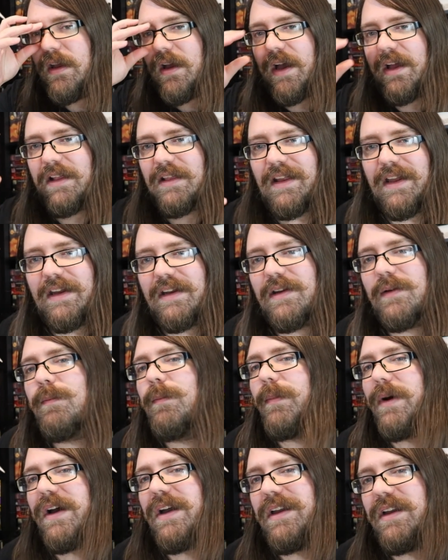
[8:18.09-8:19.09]
I like
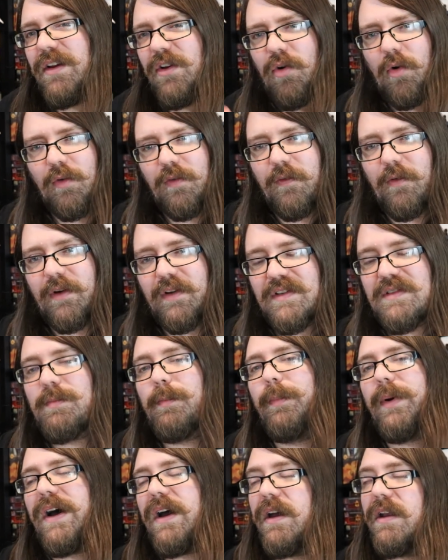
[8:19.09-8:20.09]
my cold foils,
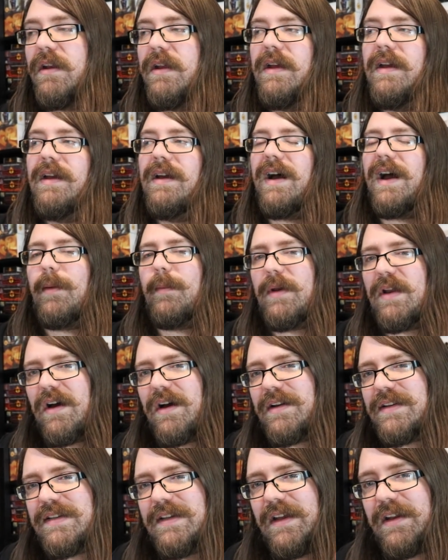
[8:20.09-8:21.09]
but I'm
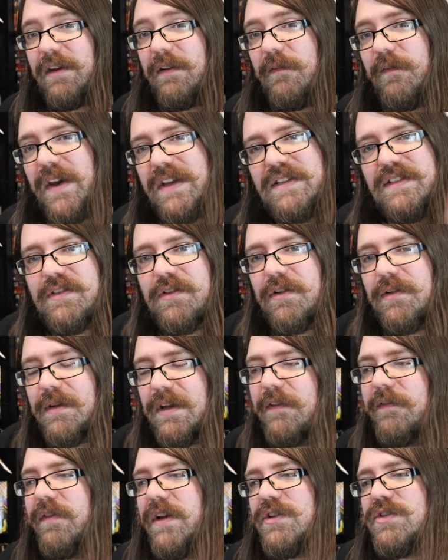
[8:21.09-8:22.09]
not an investor
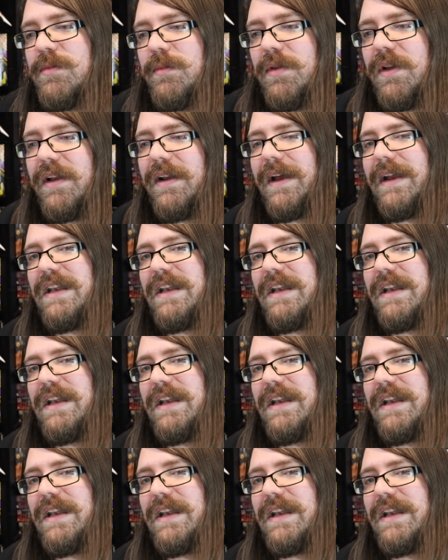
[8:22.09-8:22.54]
in Flesh and Blood.